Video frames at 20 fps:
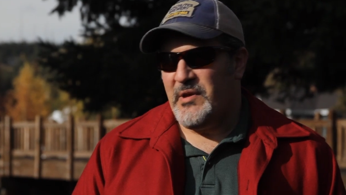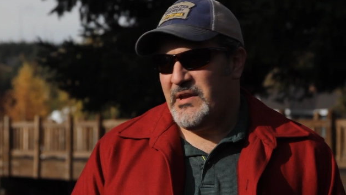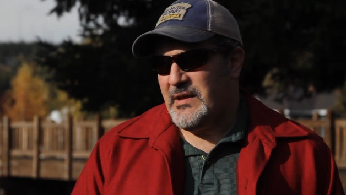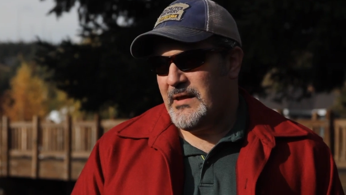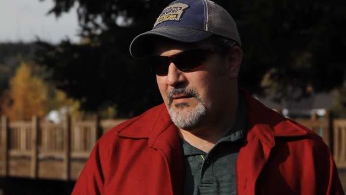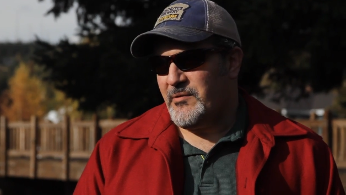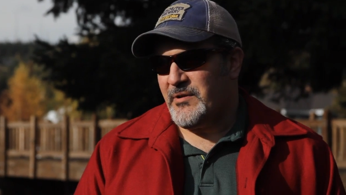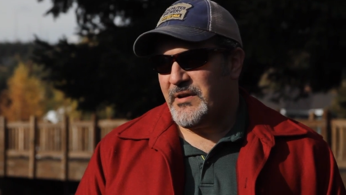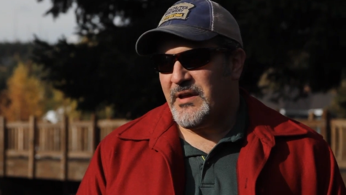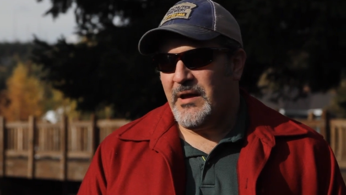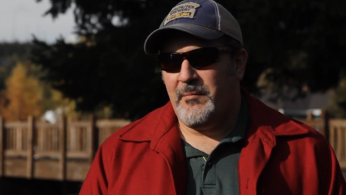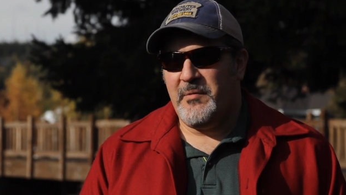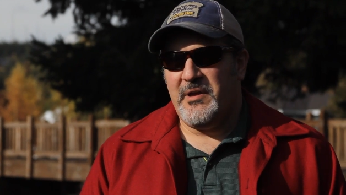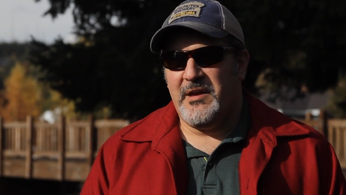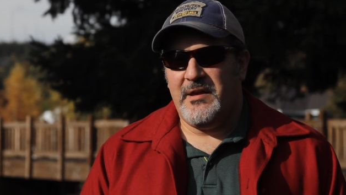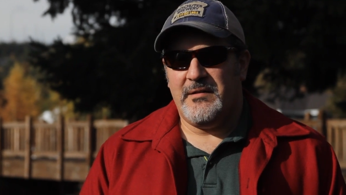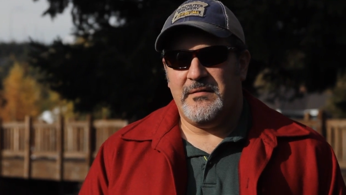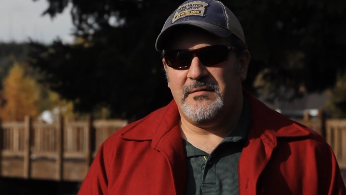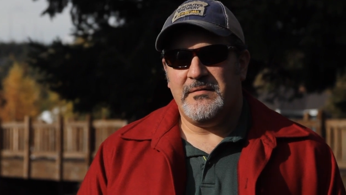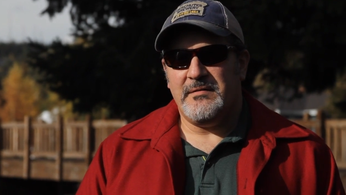being able to come
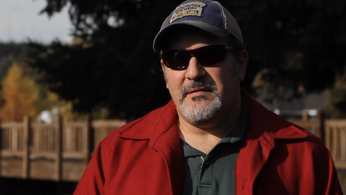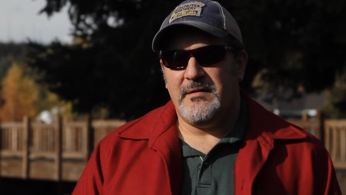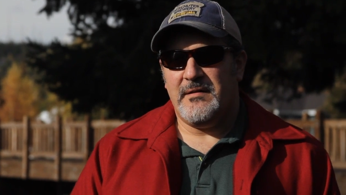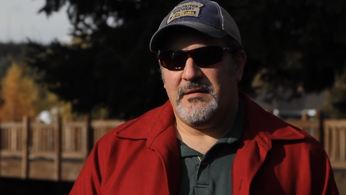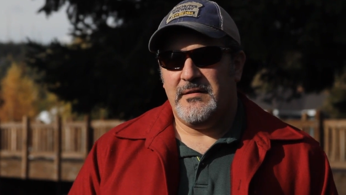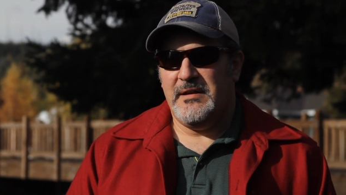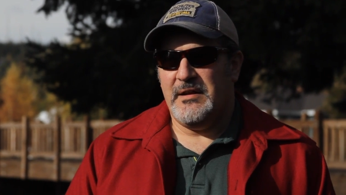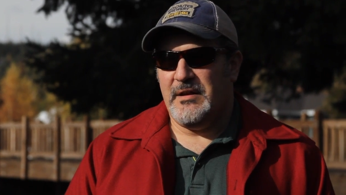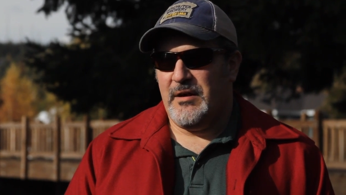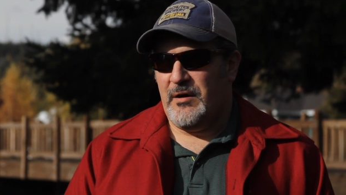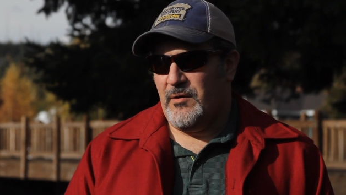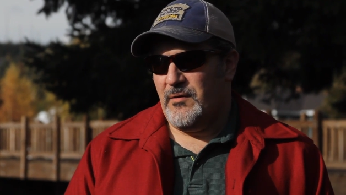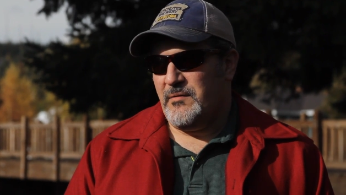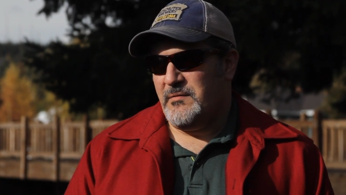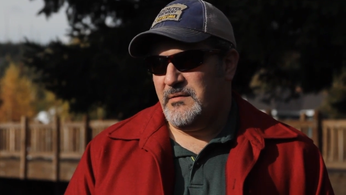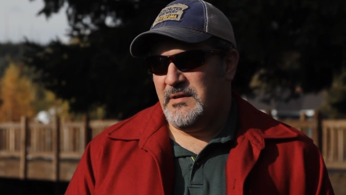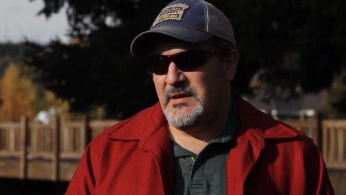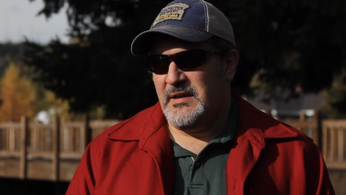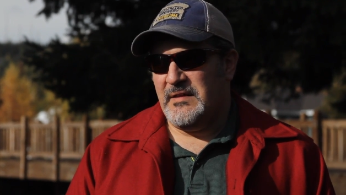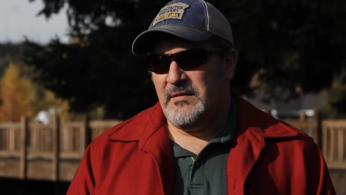in, you know,
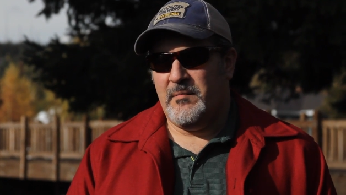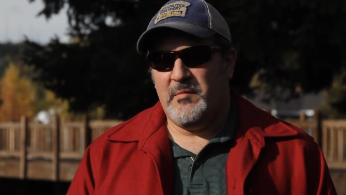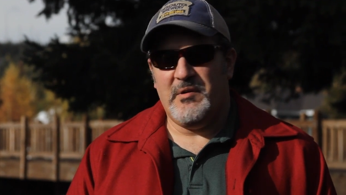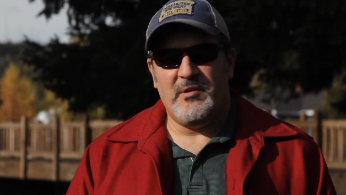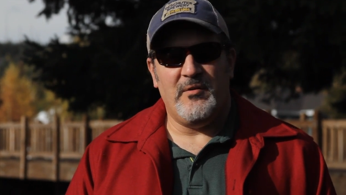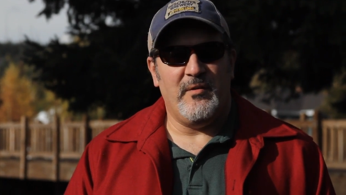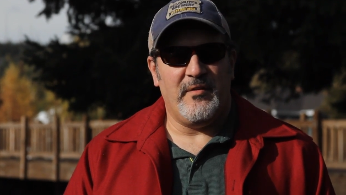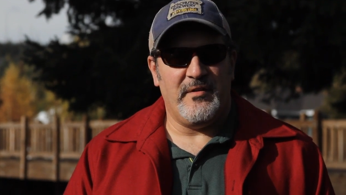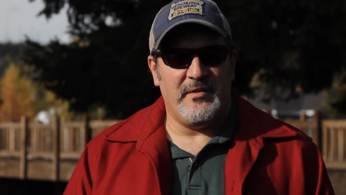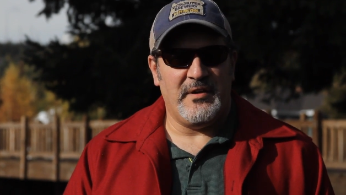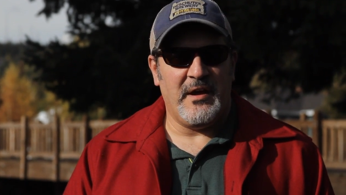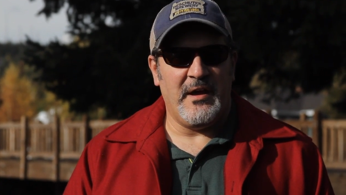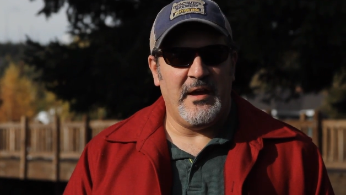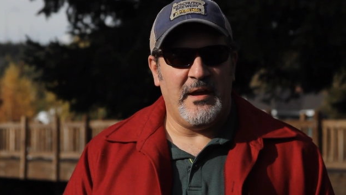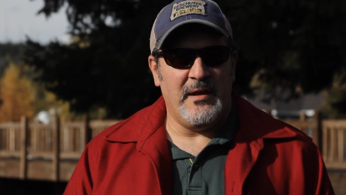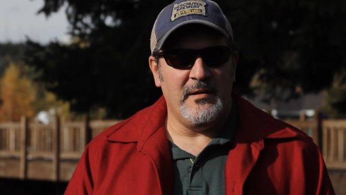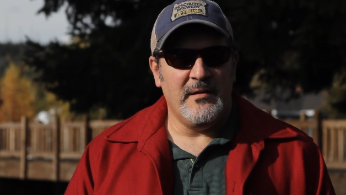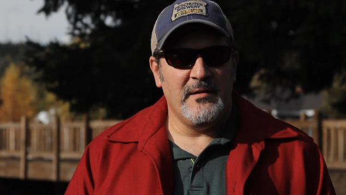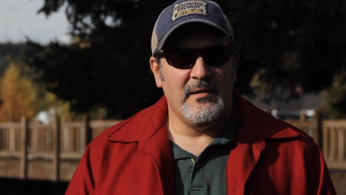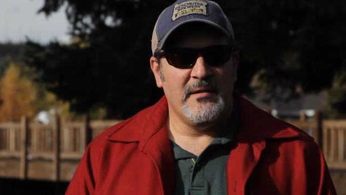in the middle of the
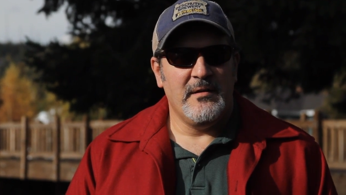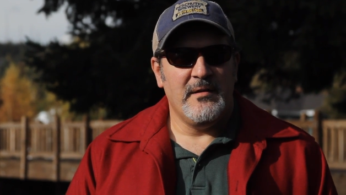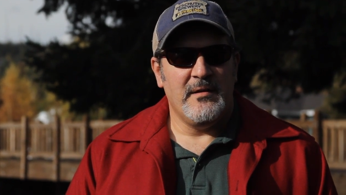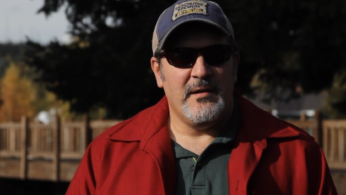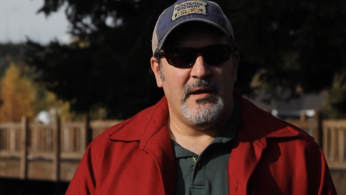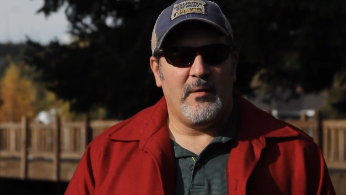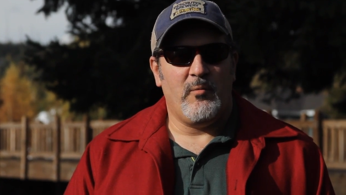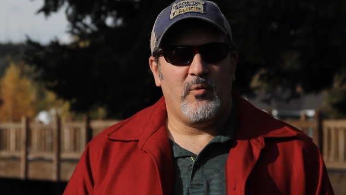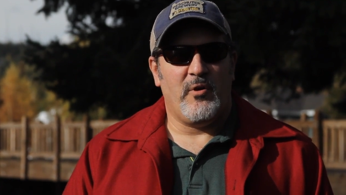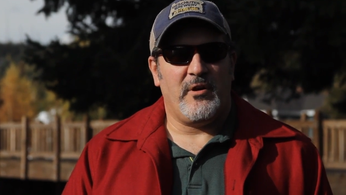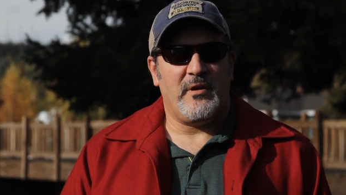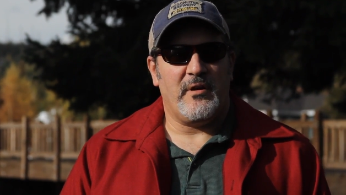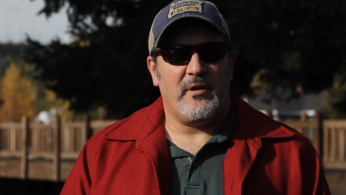night and work